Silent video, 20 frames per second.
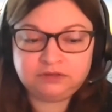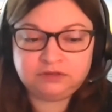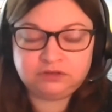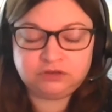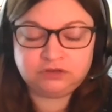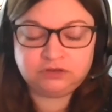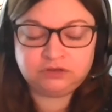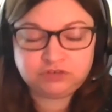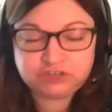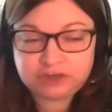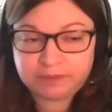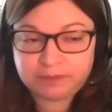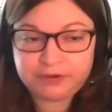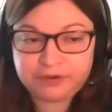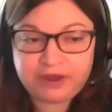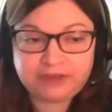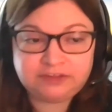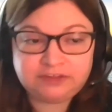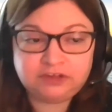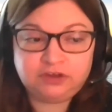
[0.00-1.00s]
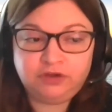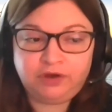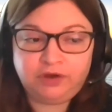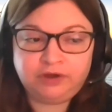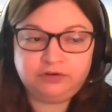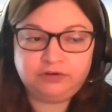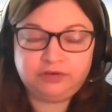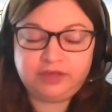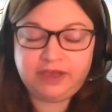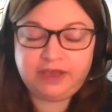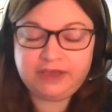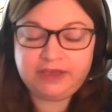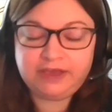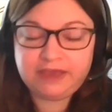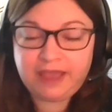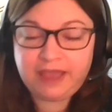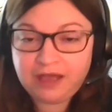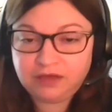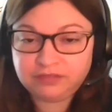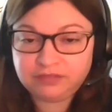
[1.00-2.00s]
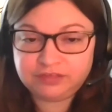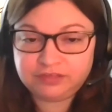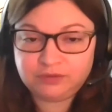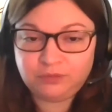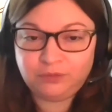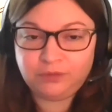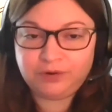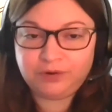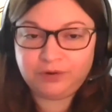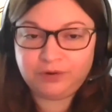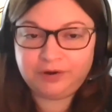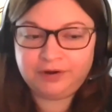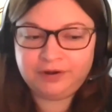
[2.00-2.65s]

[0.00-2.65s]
jeopardizing your underlying health, or